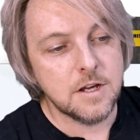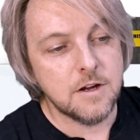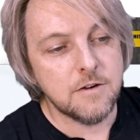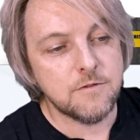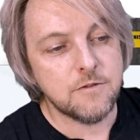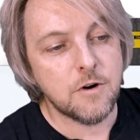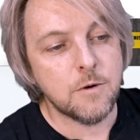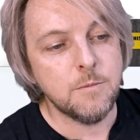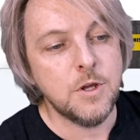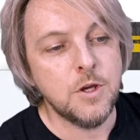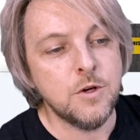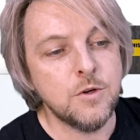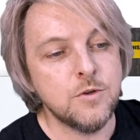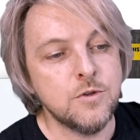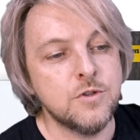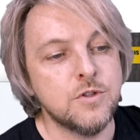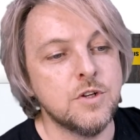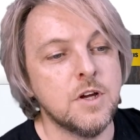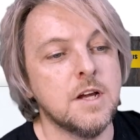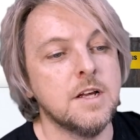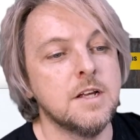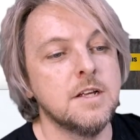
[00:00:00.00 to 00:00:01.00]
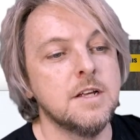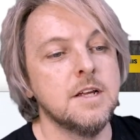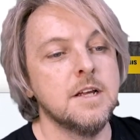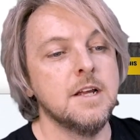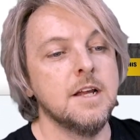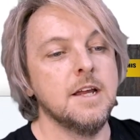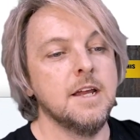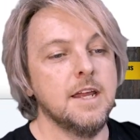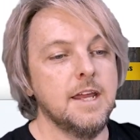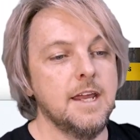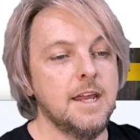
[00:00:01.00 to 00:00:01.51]
from Yahusha
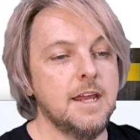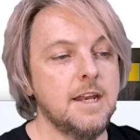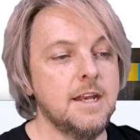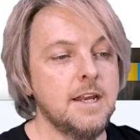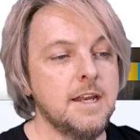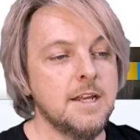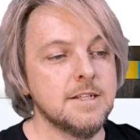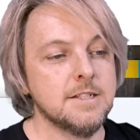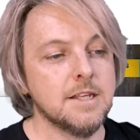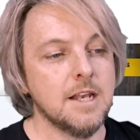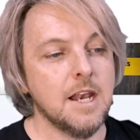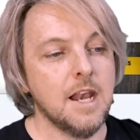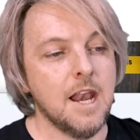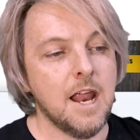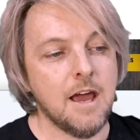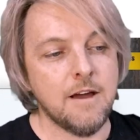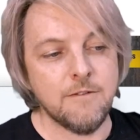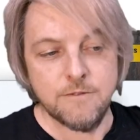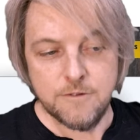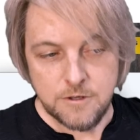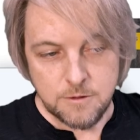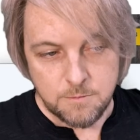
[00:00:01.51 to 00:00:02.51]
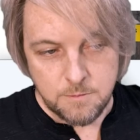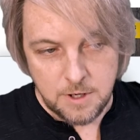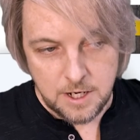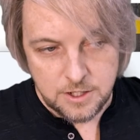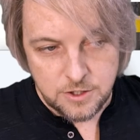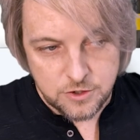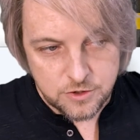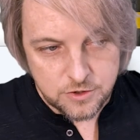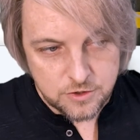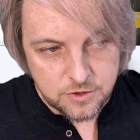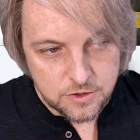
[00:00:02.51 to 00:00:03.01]
in his love
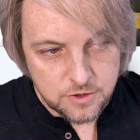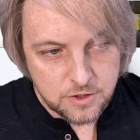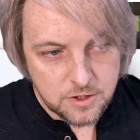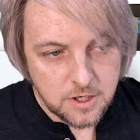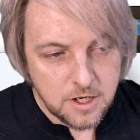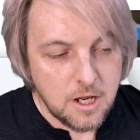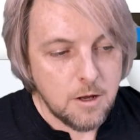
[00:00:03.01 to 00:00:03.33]
dimension,